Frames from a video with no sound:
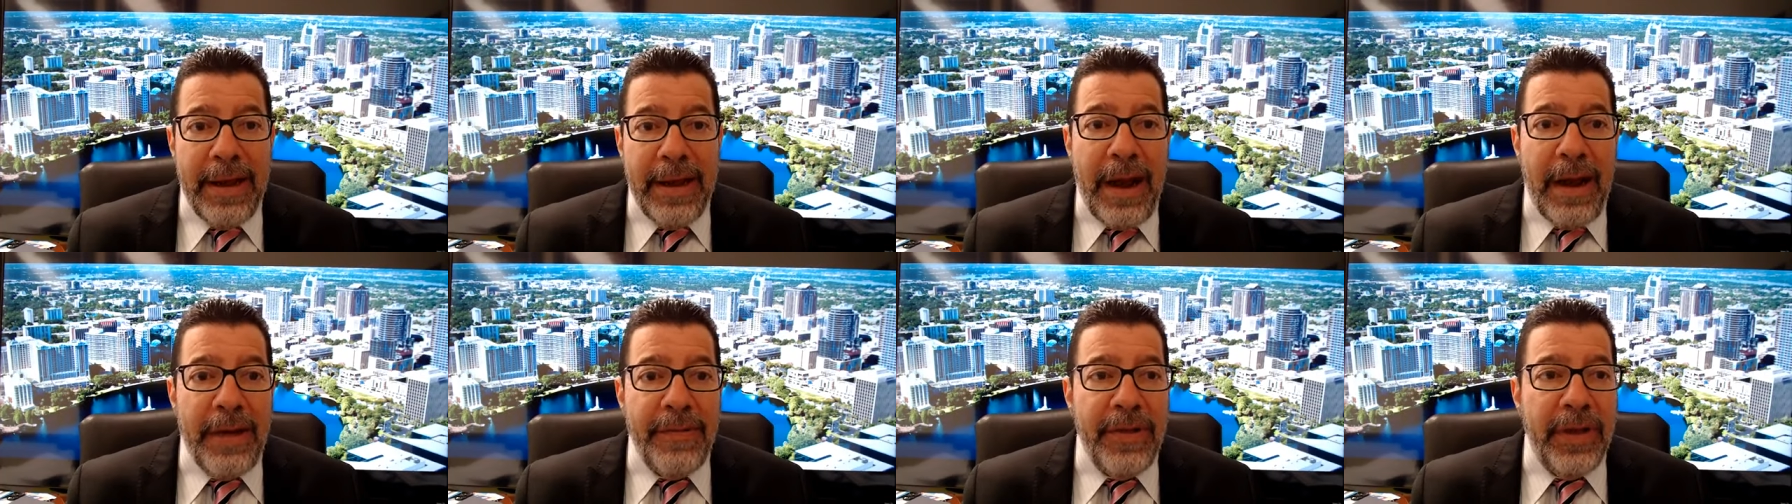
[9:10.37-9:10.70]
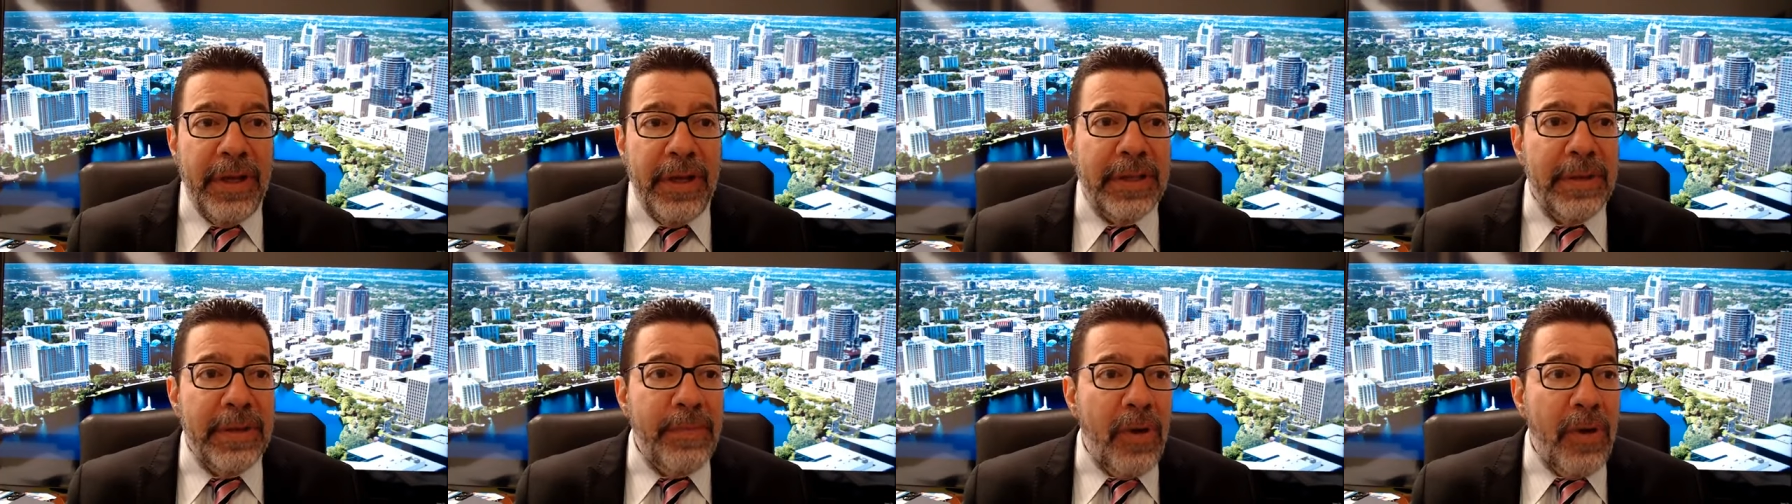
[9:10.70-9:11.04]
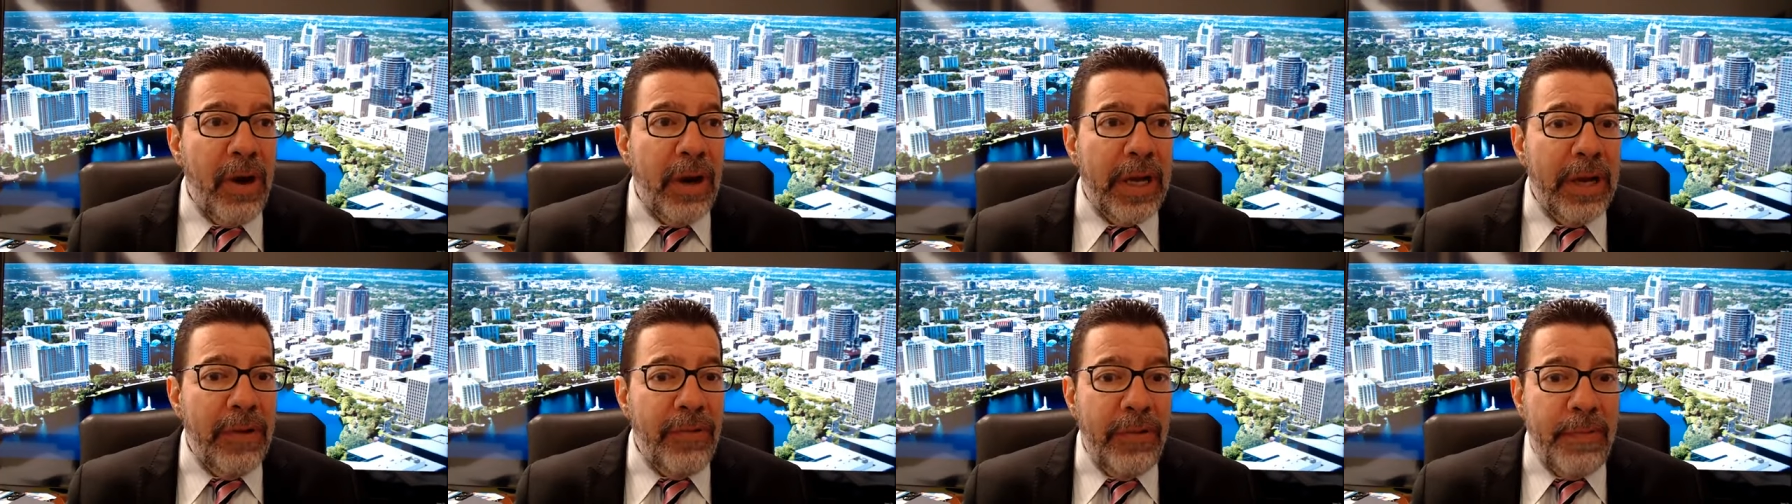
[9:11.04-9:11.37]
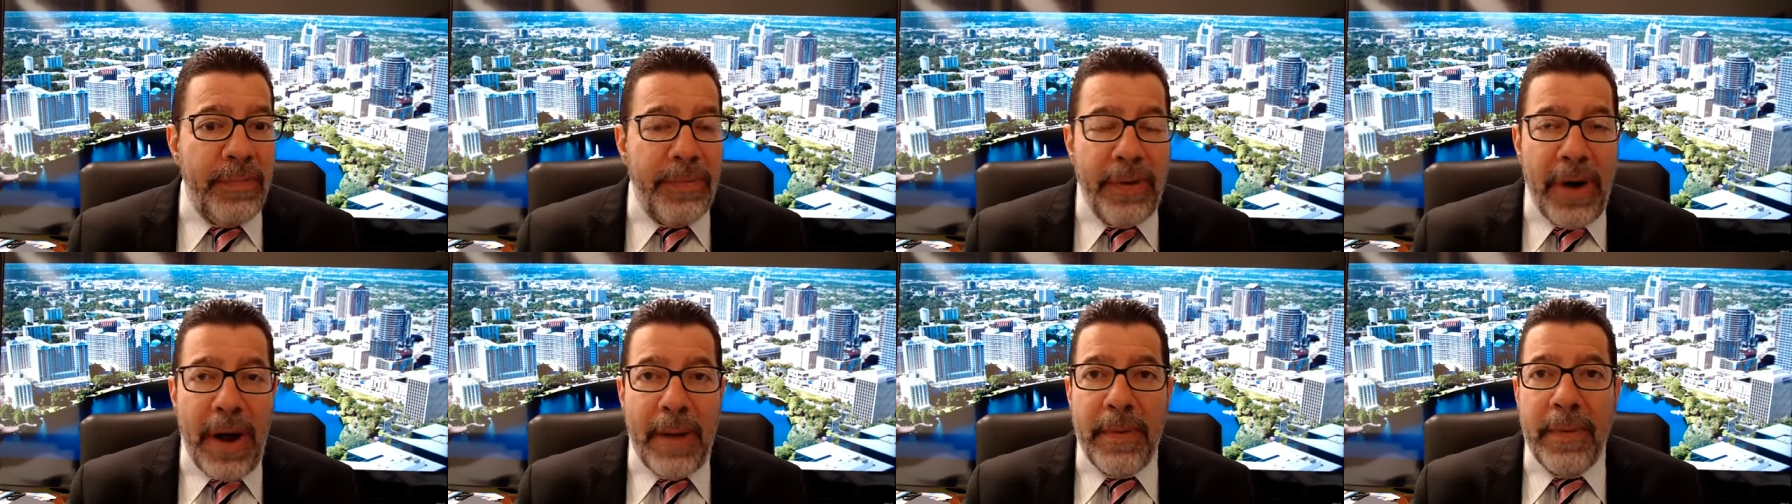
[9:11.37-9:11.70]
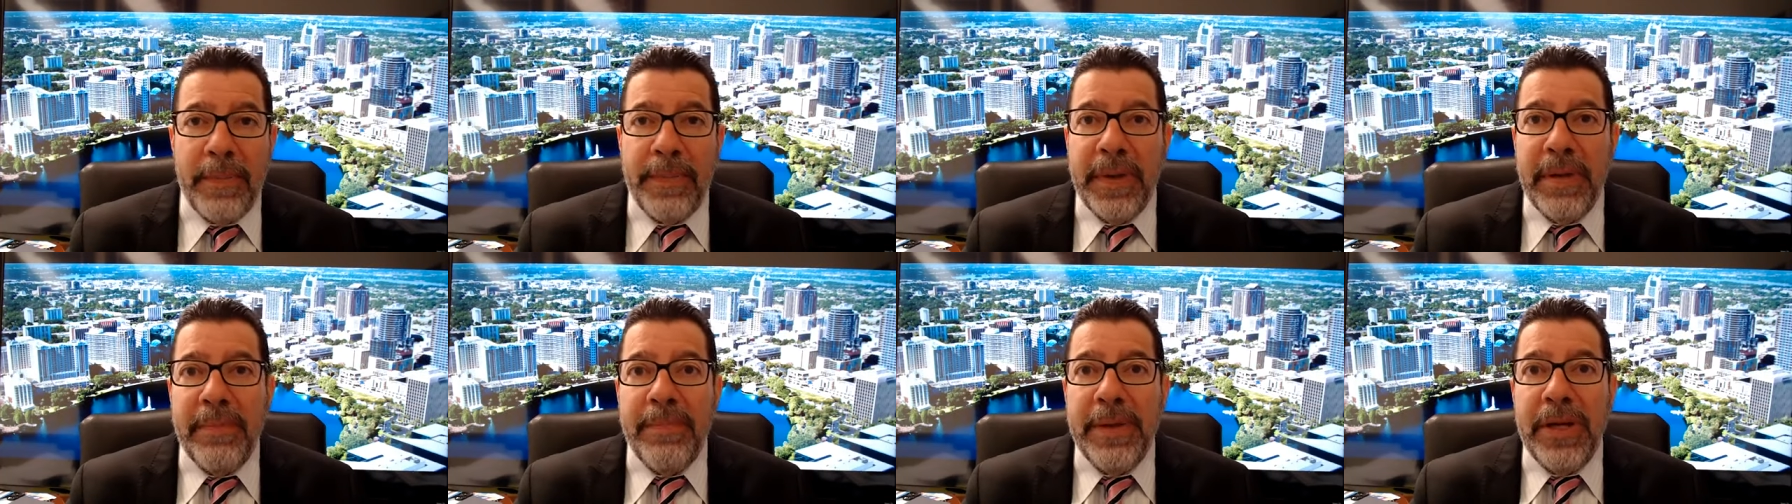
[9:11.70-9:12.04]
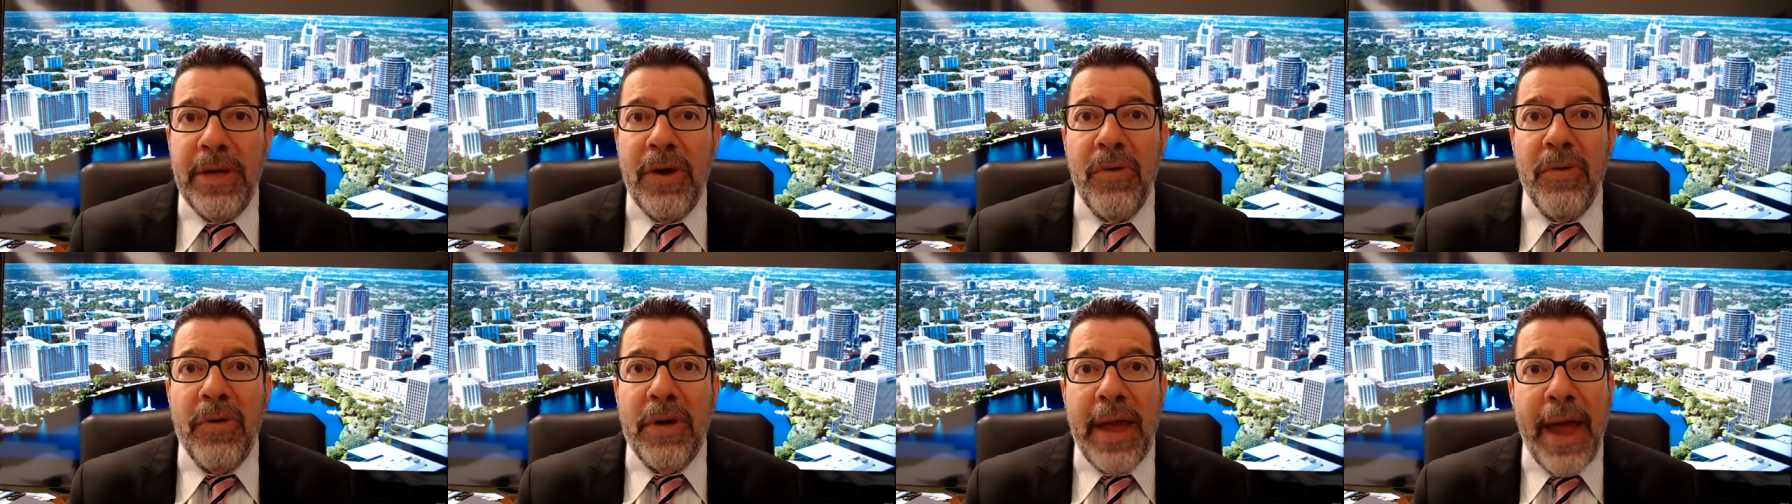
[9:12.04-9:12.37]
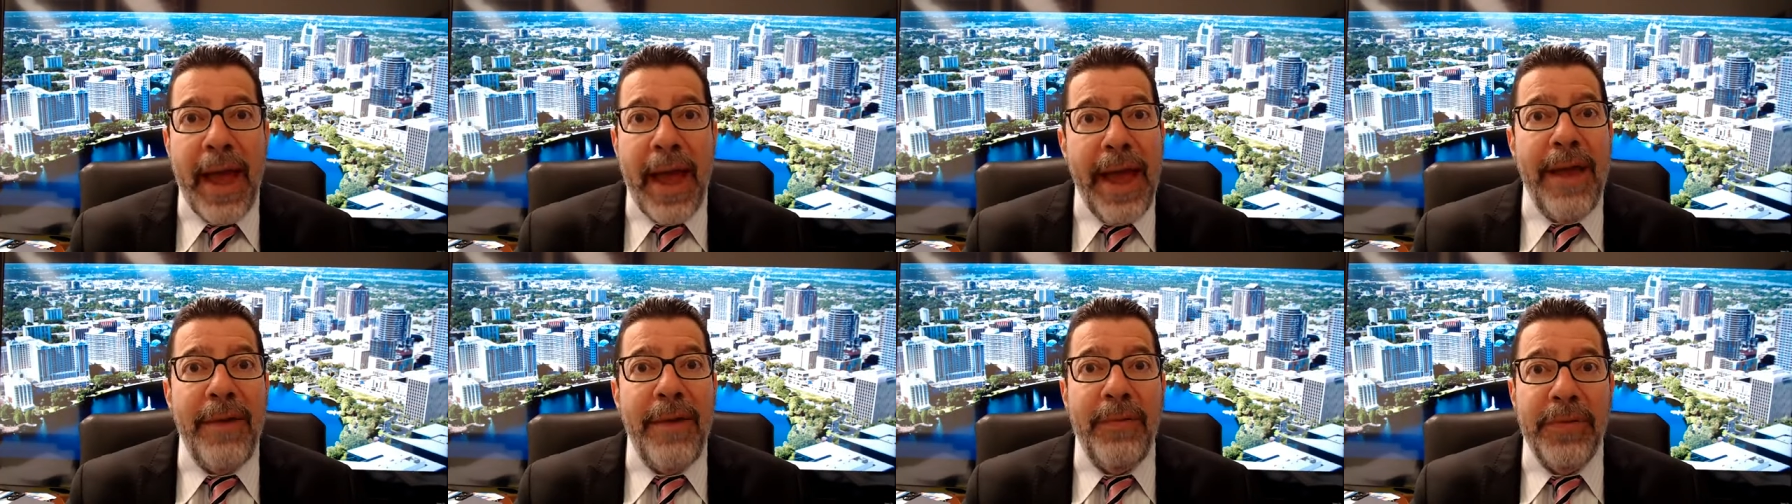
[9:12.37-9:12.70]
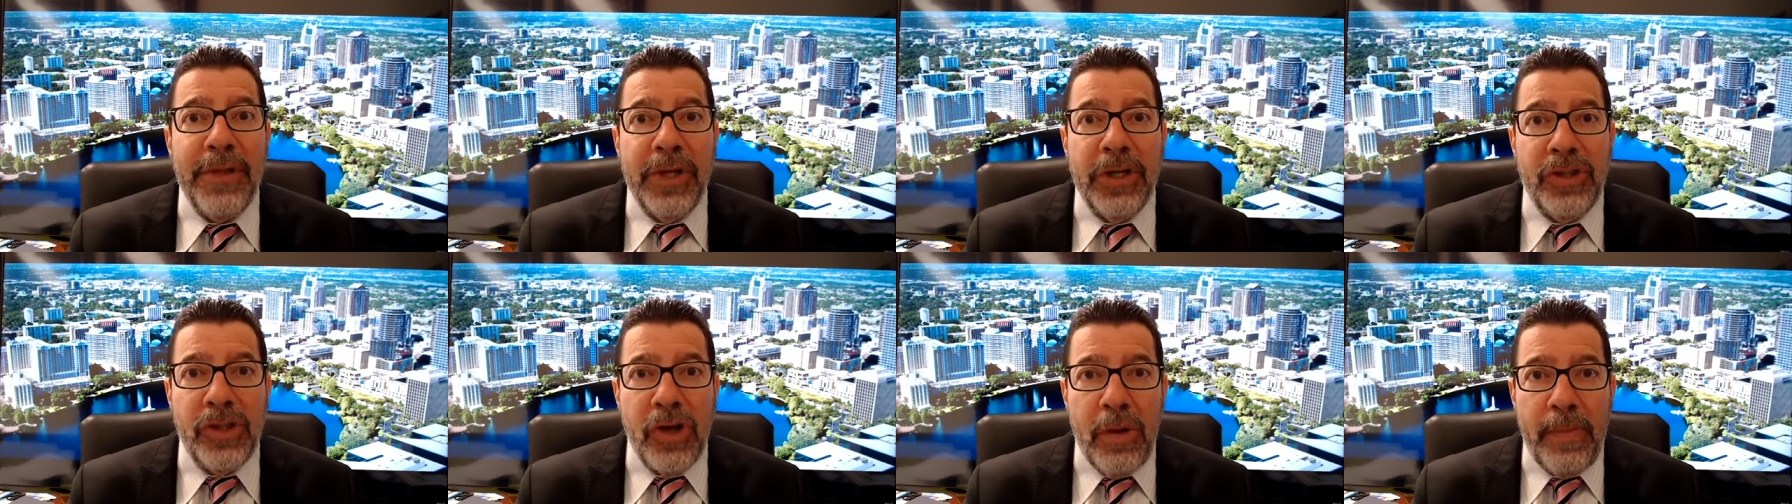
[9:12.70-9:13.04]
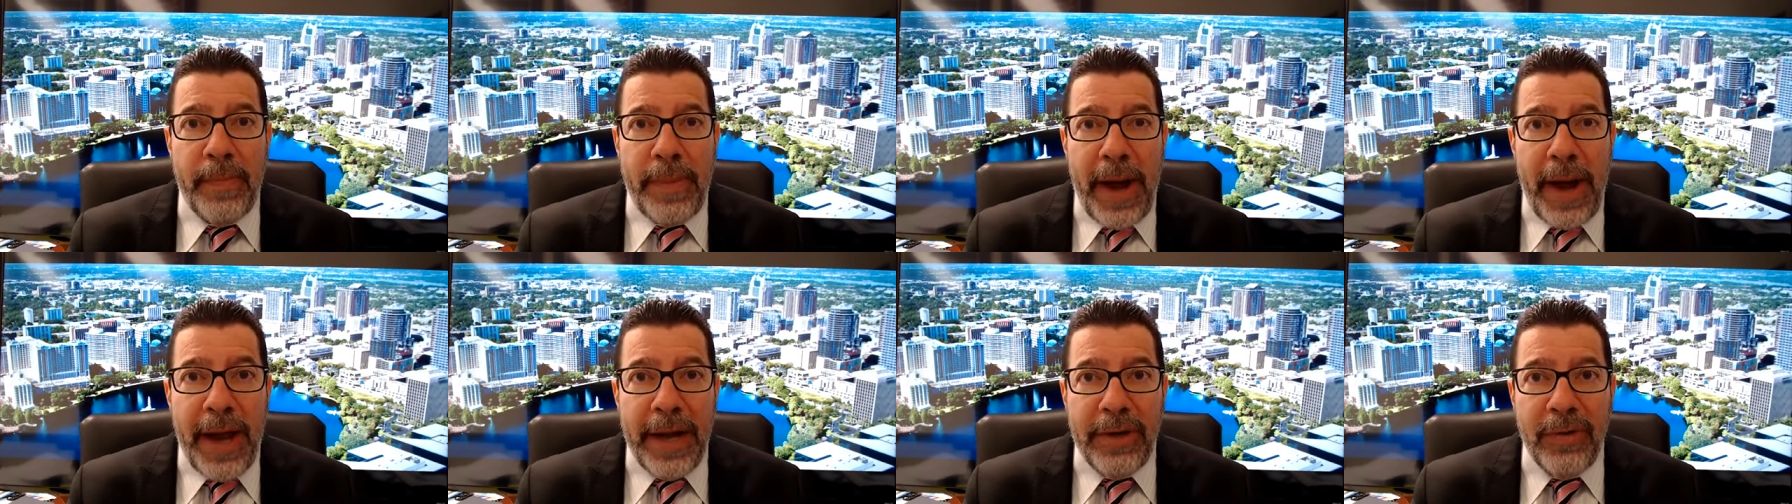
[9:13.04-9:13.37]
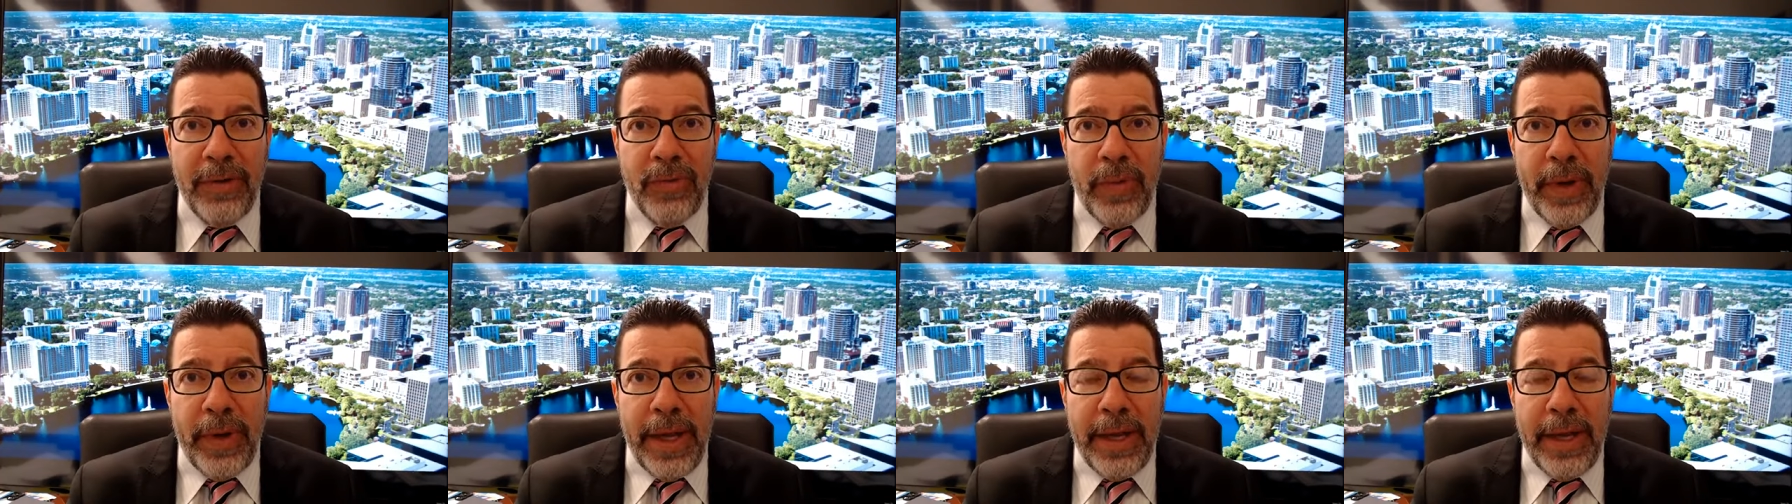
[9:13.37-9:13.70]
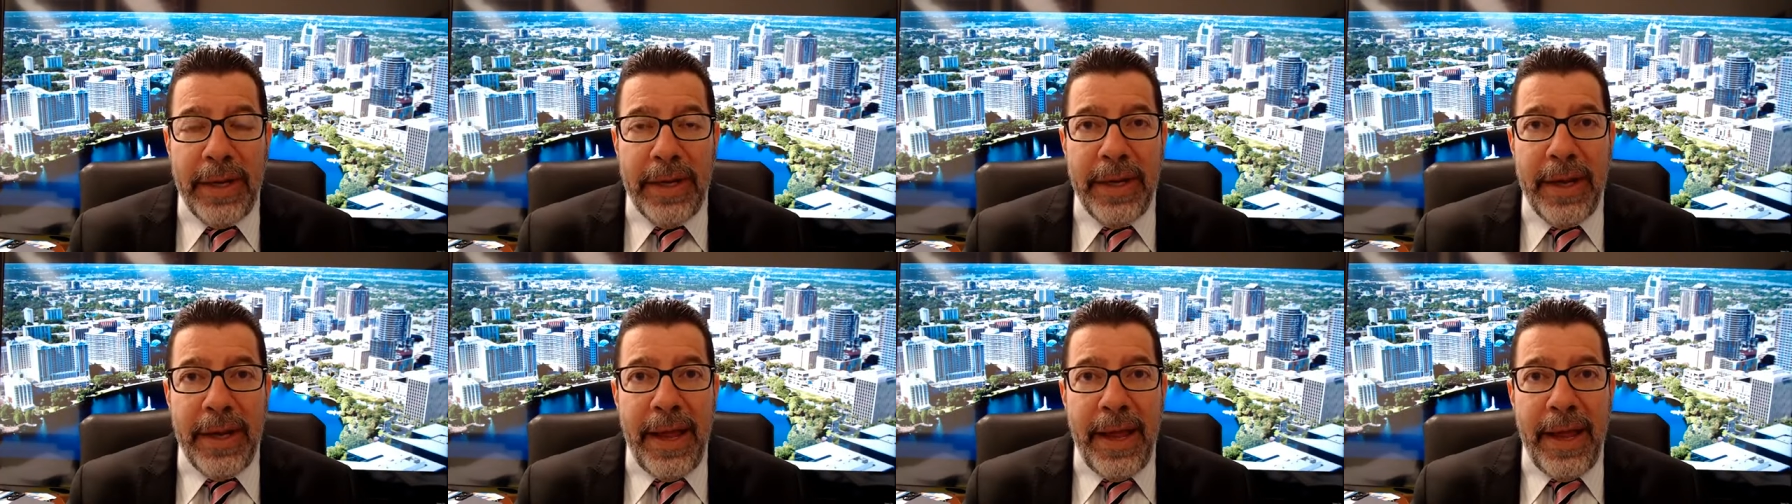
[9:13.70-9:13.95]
I think the market would probably be okay with a Joe Biden win.